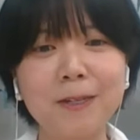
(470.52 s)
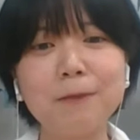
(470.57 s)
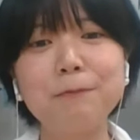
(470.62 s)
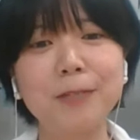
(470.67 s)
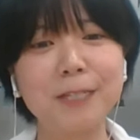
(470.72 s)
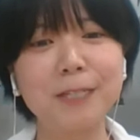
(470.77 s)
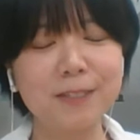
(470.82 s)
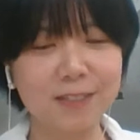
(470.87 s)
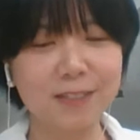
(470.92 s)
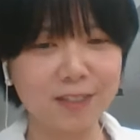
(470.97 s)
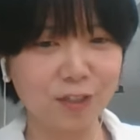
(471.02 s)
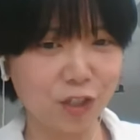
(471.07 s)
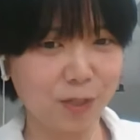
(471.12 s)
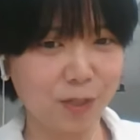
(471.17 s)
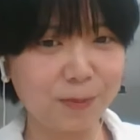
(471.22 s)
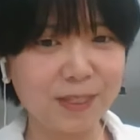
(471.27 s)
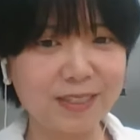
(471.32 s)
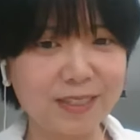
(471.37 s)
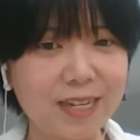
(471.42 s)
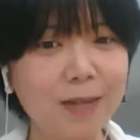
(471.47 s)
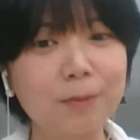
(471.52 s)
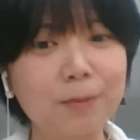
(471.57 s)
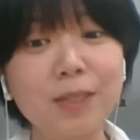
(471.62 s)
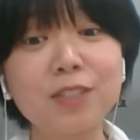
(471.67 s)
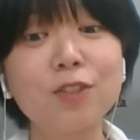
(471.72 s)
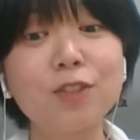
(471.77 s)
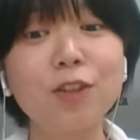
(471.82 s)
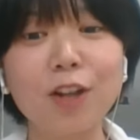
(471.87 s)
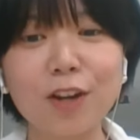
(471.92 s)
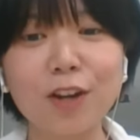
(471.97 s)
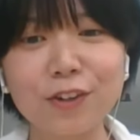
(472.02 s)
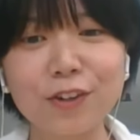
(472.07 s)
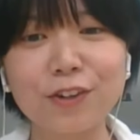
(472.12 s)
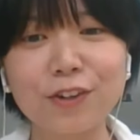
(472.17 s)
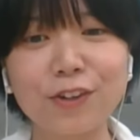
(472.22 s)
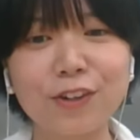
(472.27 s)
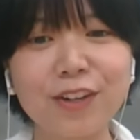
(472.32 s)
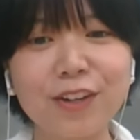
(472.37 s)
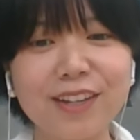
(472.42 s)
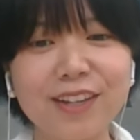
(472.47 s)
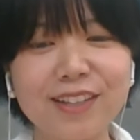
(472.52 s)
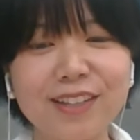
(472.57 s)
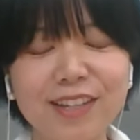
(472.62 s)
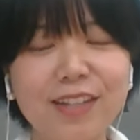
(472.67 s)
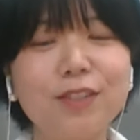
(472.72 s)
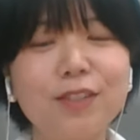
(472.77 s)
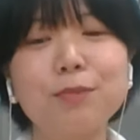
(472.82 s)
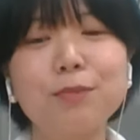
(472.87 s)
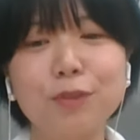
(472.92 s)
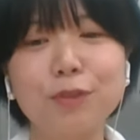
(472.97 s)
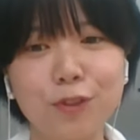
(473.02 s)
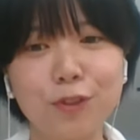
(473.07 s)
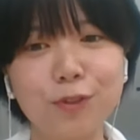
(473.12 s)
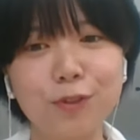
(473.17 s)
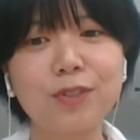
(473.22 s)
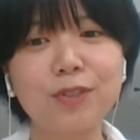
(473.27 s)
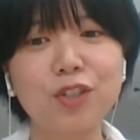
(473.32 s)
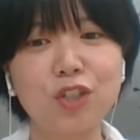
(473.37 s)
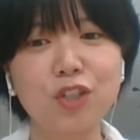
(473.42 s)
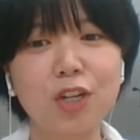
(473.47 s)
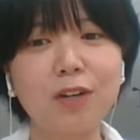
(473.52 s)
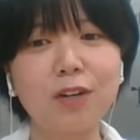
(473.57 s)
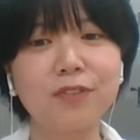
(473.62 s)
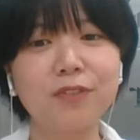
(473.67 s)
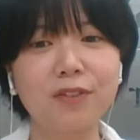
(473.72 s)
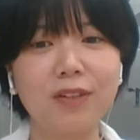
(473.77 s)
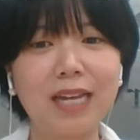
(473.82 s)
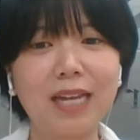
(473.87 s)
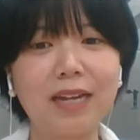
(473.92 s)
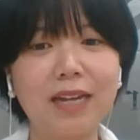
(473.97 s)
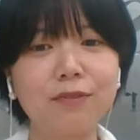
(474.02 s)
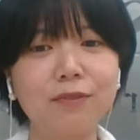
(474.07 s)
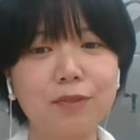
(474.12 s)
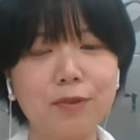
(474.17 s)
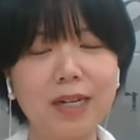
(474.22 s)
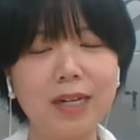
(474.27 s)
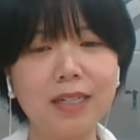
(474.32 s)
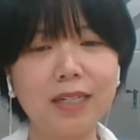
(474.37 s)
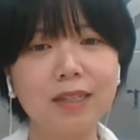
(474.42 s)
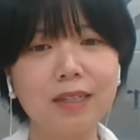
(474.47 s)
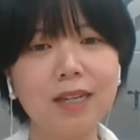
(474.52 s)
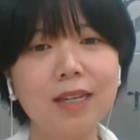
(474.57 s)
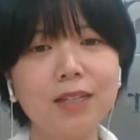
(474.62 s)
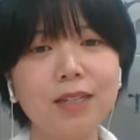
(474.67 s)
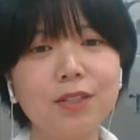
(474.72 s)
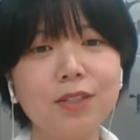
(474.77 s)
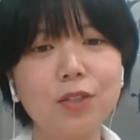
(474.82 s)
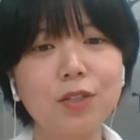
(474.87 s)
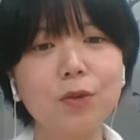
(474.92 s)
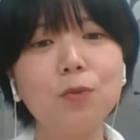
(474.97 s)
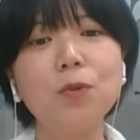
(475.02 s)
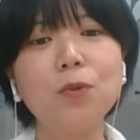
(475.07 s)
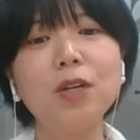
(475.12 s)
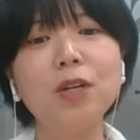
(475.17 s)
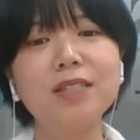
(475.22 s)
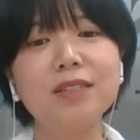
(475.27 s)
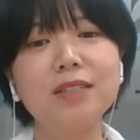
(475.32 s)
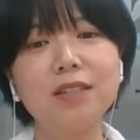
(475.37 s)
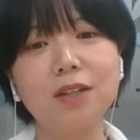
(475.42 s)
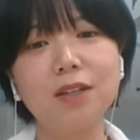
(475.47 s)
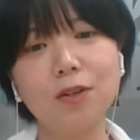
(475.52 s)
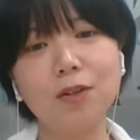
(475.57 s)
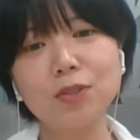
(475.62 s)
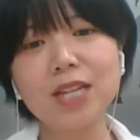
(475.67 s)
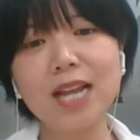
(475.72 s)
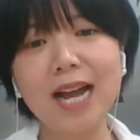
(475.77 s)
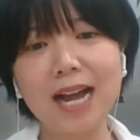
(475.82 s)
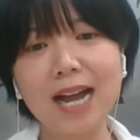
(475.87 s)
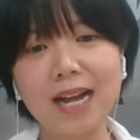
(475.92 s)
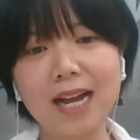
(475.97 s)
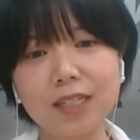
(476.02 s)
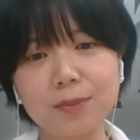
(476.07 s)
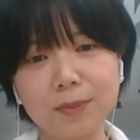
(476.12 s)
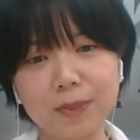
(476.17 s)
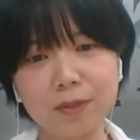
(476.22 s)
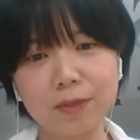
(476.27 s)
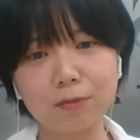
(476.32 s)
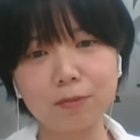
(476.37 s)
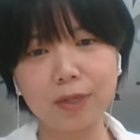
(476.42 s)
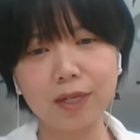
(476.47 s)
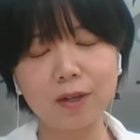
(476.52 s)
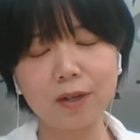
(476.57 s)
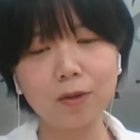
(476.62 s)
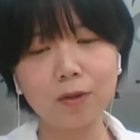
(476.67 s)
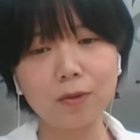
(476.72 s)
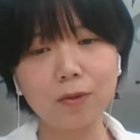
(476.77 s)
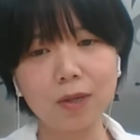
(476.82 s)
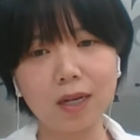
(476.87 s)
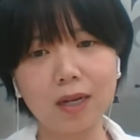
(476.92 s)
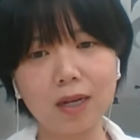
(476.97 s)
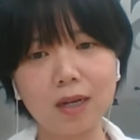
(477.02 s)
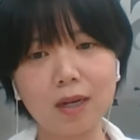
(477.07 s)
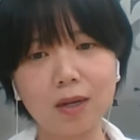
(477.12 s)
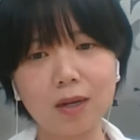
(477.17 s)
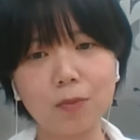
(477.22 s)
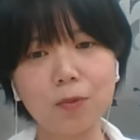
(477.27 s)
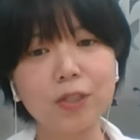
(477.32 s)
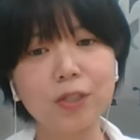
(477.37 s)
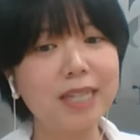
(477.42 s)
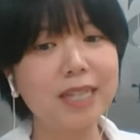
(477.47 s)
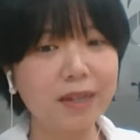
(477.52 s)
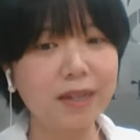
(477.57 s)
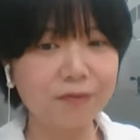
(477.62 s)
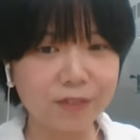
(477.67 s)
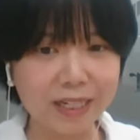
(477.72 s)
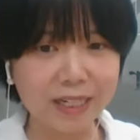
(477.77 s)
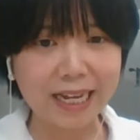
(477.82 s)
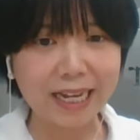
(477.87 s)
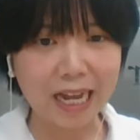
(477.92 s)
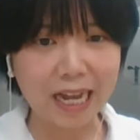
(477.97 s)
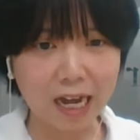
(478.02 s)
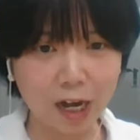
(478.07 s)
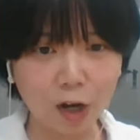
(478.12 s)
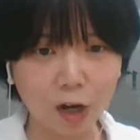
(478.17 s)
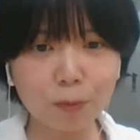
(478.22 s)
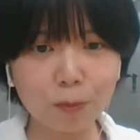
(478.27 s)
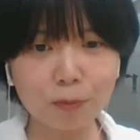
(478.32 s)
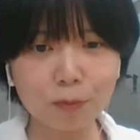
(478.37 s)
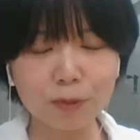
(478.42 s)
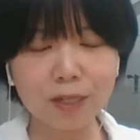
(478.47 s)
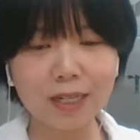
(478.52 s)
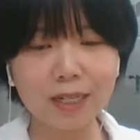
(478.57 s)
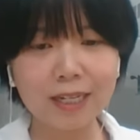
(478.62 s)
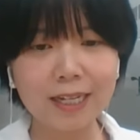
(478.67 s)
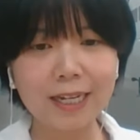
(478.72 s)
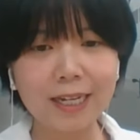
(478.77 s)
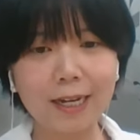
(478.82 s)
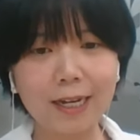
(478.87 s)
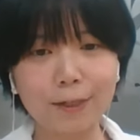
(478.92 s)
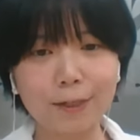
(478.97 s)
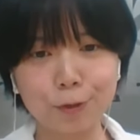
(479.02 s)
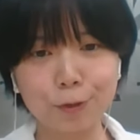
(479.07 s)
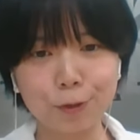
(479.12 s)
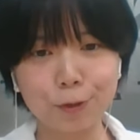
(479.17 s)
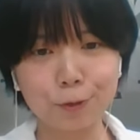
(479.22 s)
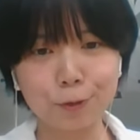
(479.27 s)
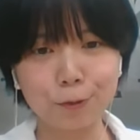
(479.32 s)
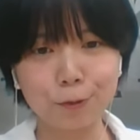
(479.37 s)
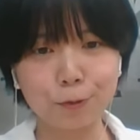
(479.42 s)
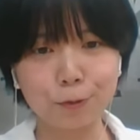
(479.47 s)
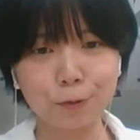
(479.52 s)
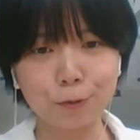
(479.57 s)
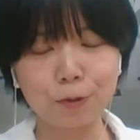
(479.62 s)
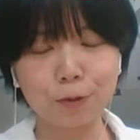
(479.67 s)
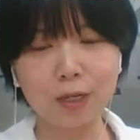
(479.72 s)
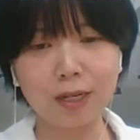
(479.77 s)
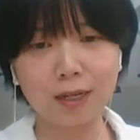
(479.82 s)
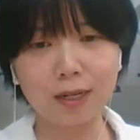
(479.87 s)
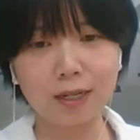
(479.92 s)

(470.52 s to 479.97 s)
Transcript: because the shipping time is longer than the produced shelf life, right? So with those high-speed rail, would definitely help to